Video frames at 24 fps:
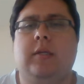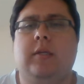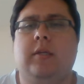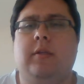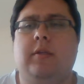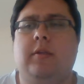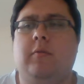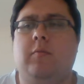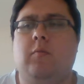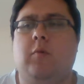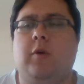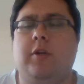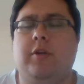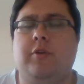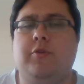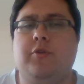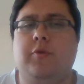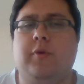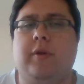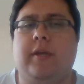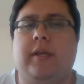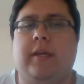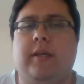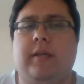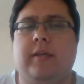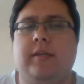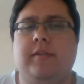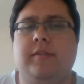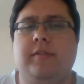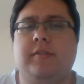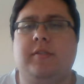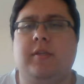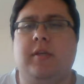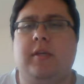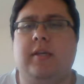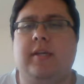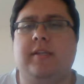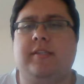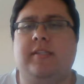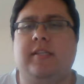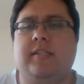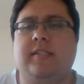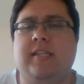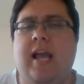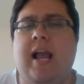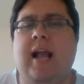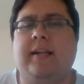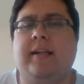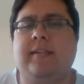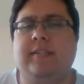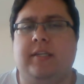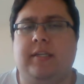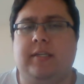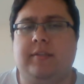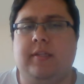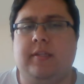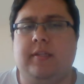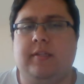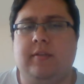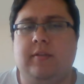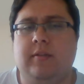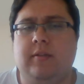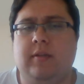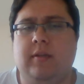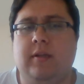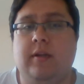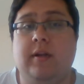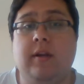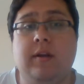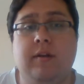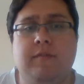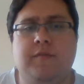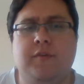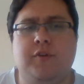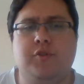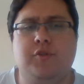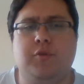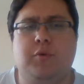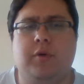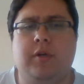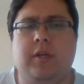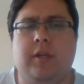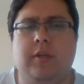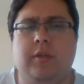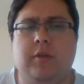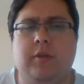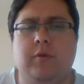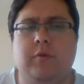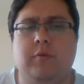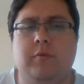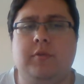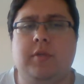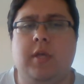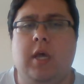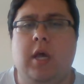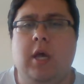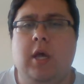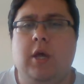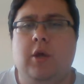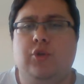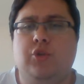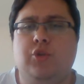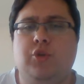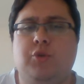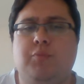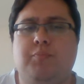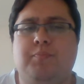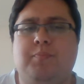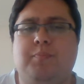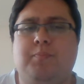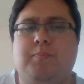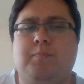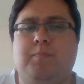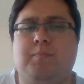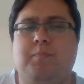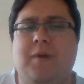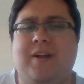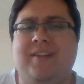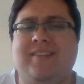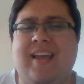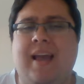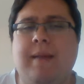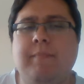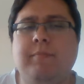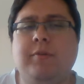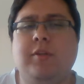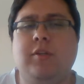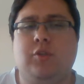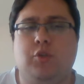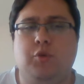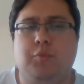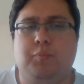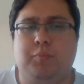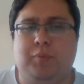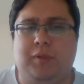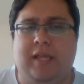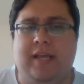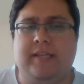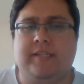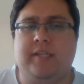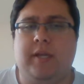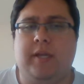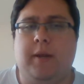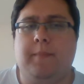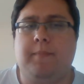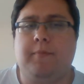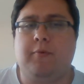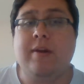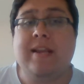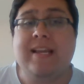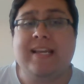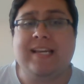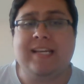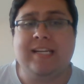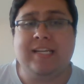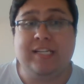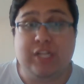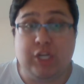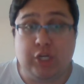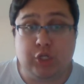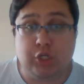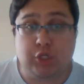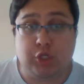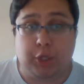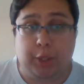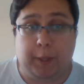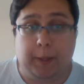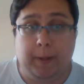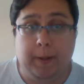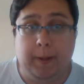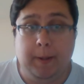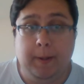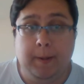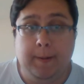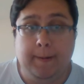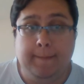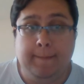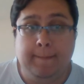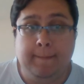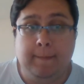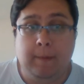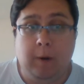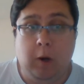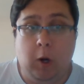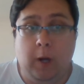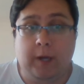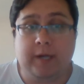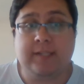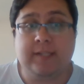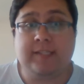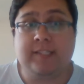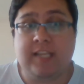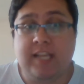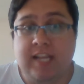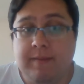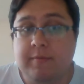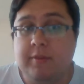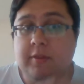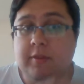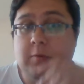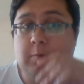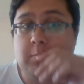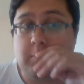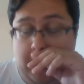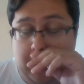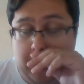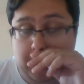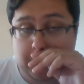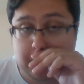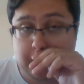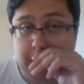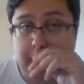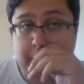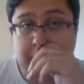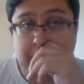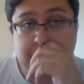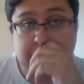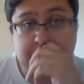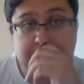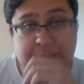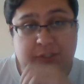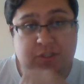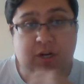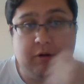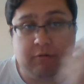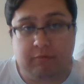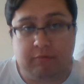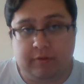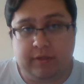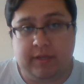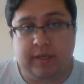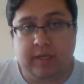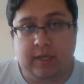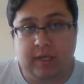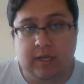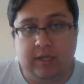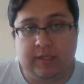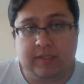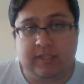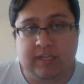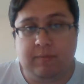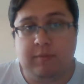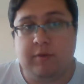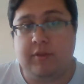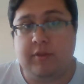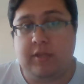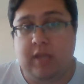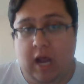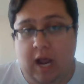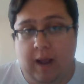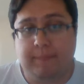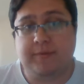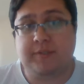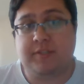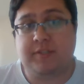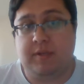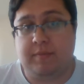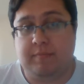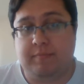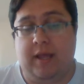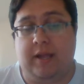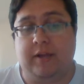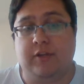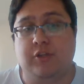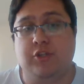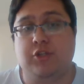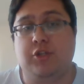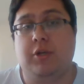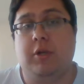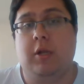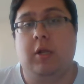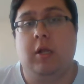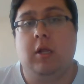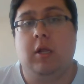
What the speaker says: in what you're doing, is it's a tactic that an individual can use to attempt to place a precondition on a team in the round, generally a team on the opposite bench,